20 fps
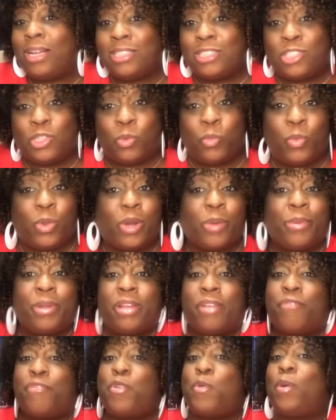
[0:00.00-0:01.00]
to worry,
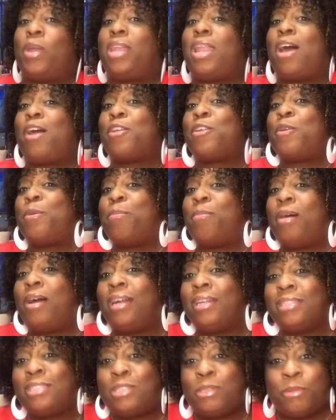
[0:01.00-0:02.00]
if you allow your
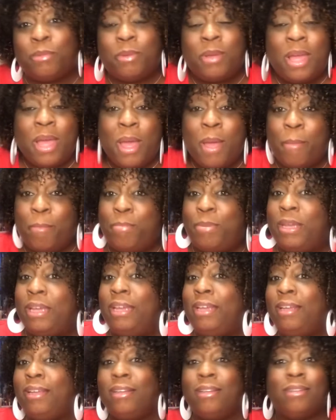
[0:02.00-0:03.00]
mind to
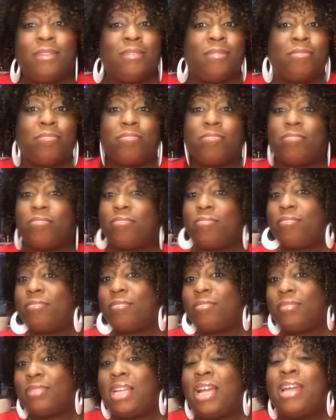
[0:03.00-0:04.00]
be
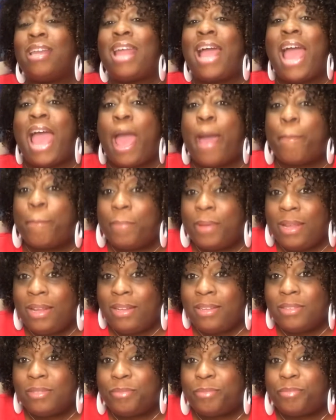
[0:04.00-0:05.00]
unhappy,